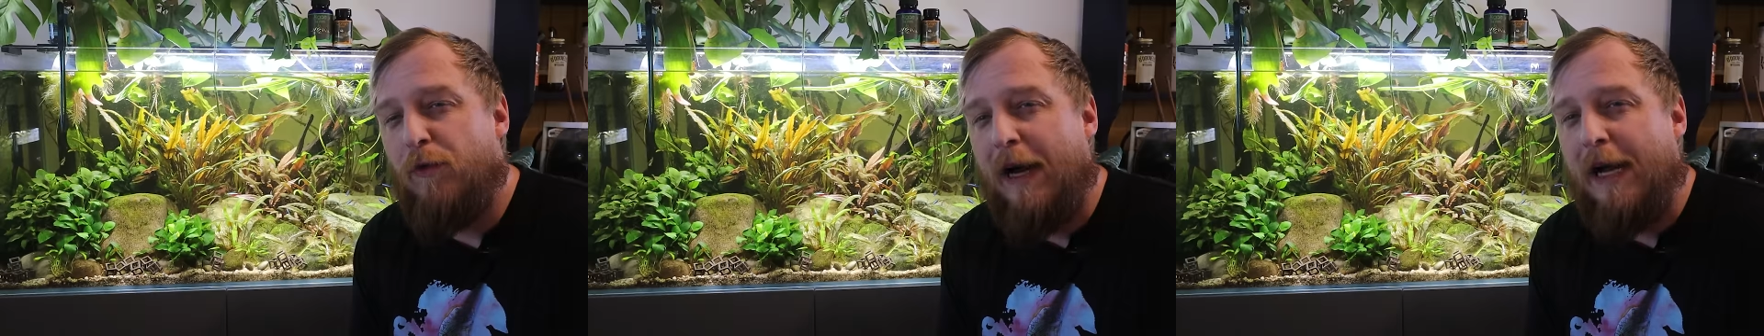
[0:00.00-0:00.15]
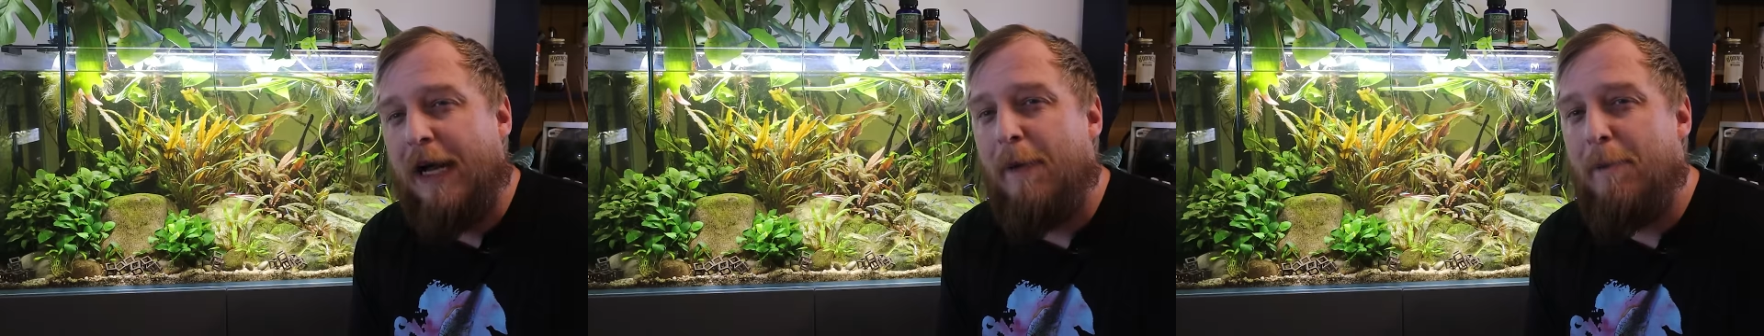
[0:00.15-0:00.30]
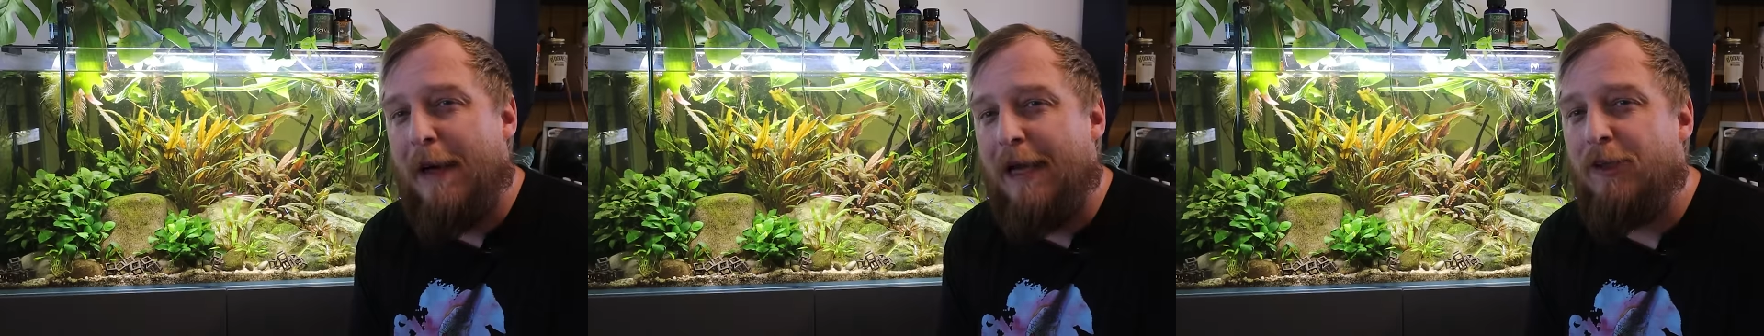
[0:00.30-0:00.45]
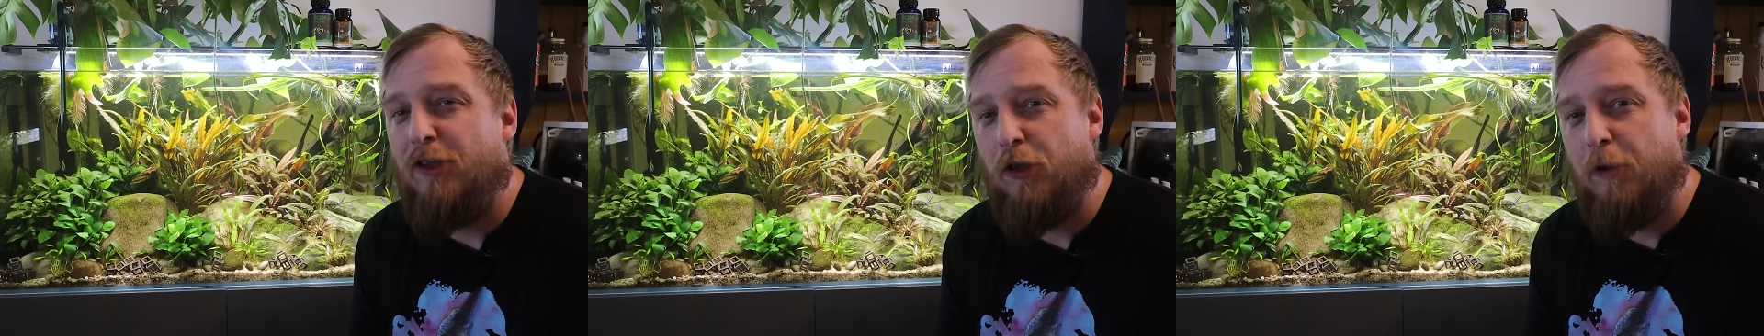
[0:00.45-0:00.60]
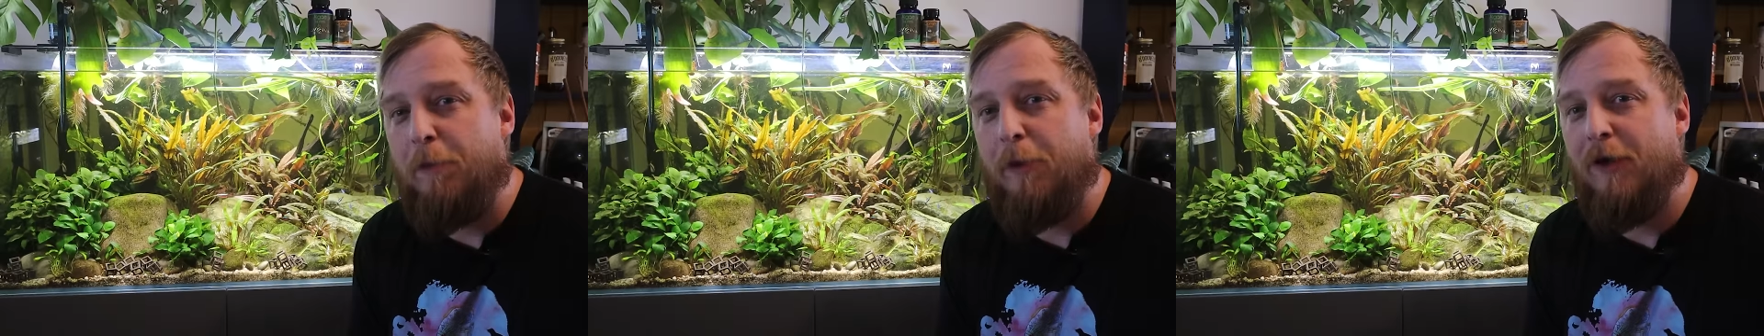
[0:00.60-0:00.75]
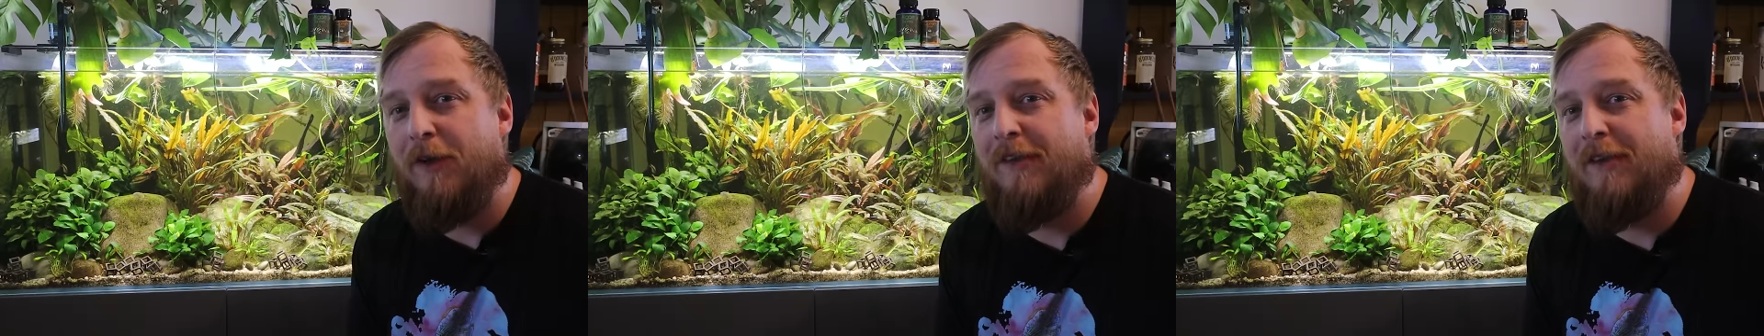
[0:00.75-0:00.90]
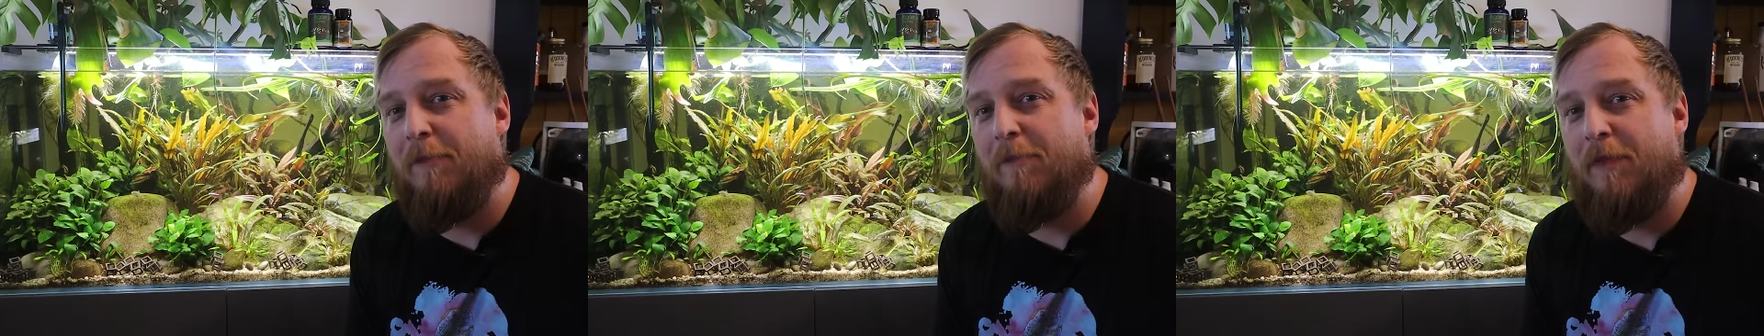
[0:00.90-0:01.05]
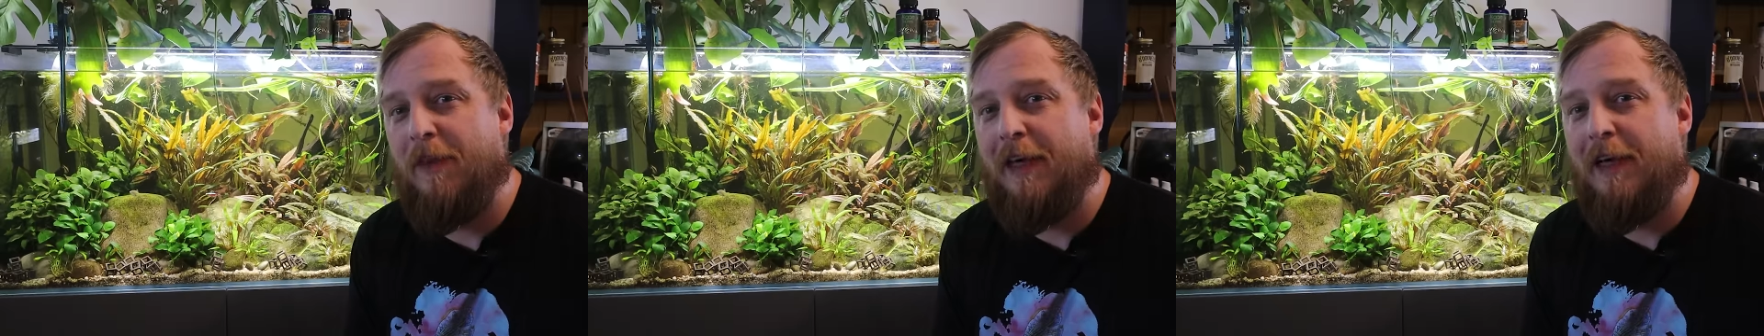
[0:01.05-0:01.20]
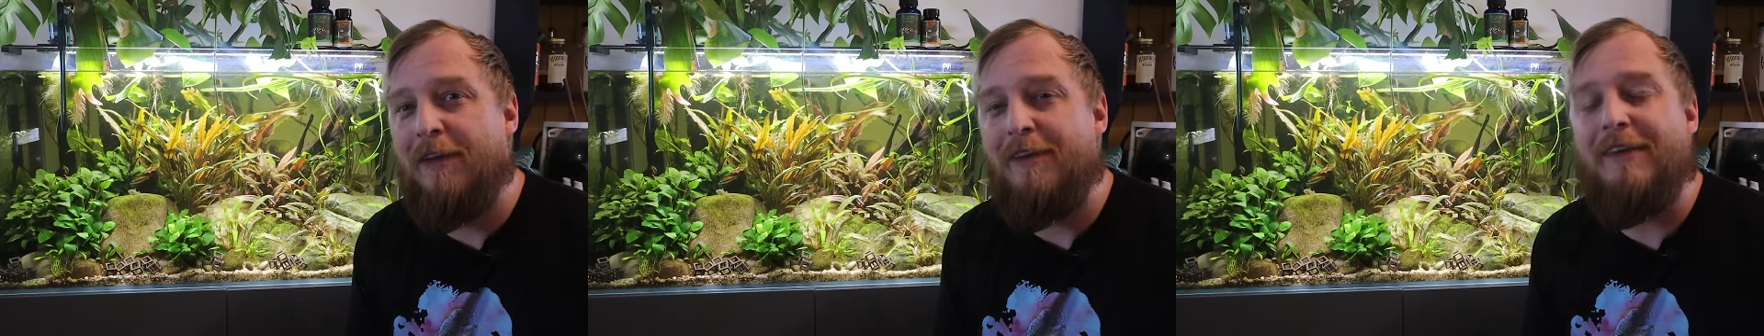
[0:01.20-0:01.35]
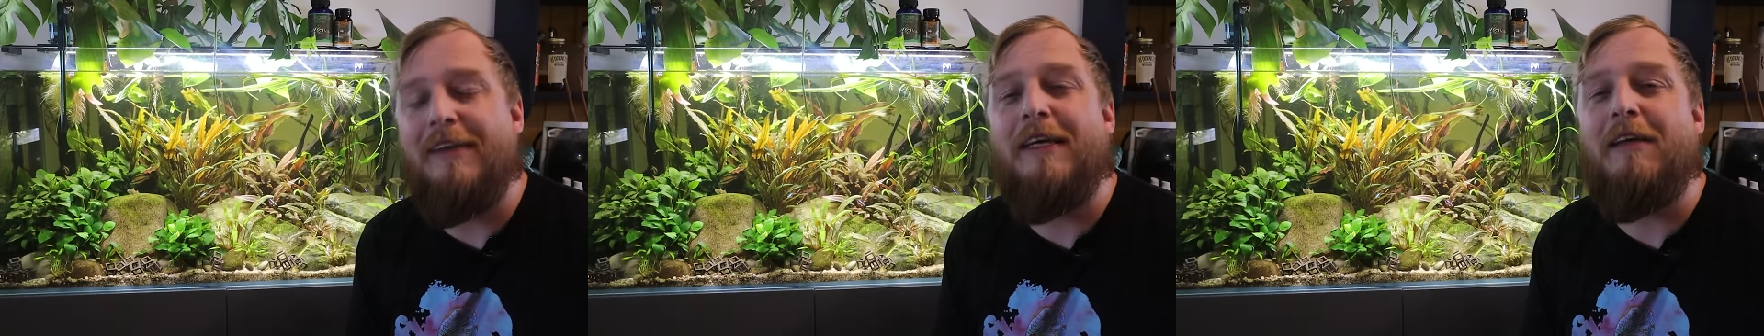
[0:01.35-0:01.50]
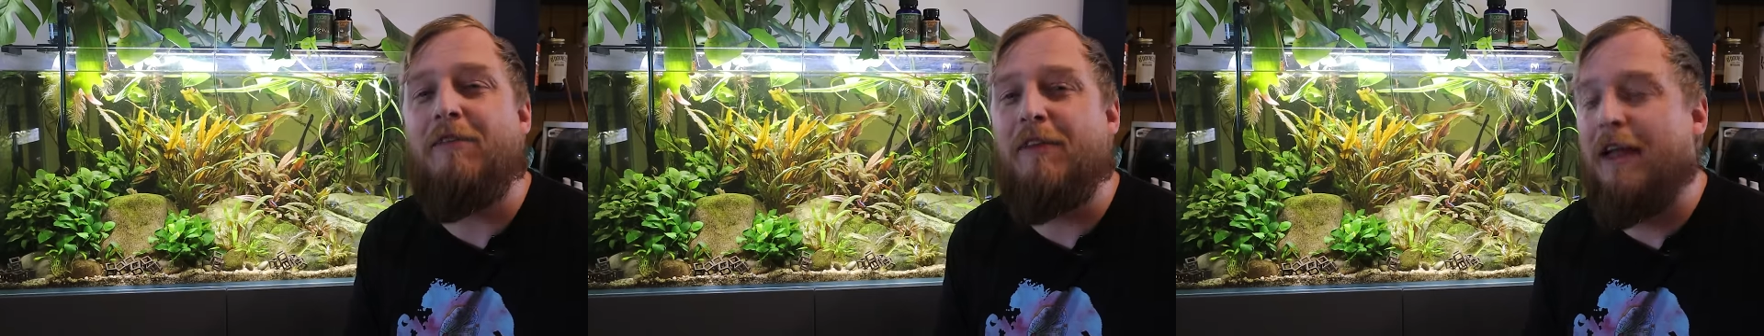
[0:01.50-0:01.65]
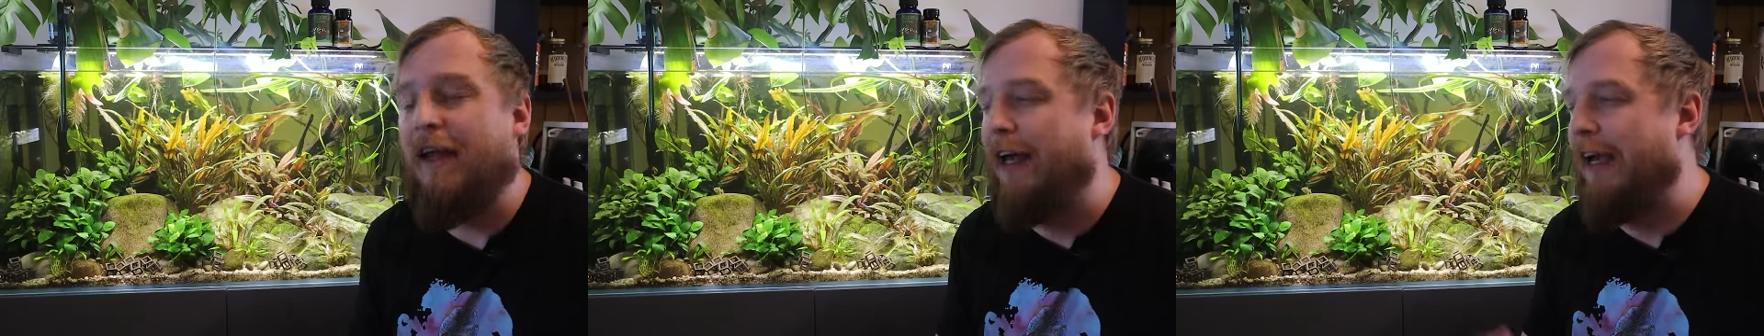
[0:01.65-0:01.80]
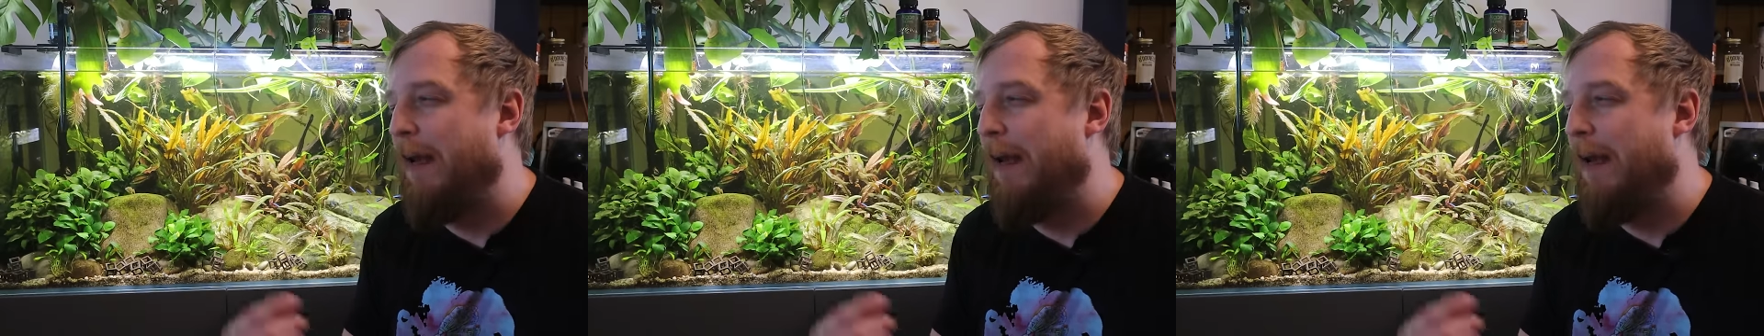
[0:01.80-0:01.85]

recommend you put something underneath it,